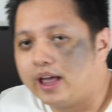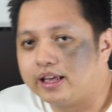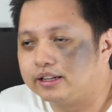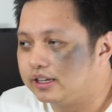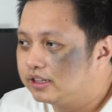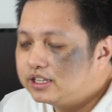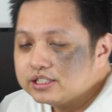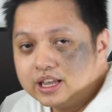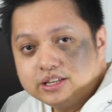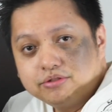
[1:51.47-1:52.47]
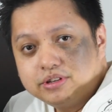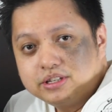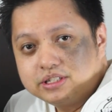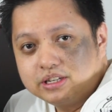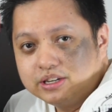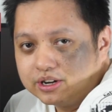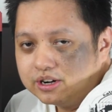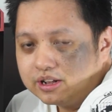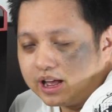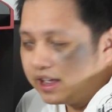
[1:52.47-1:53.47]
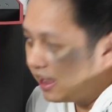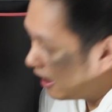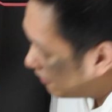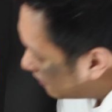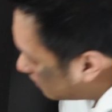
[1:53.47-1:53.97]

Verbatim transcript: And in this case, you see here, I have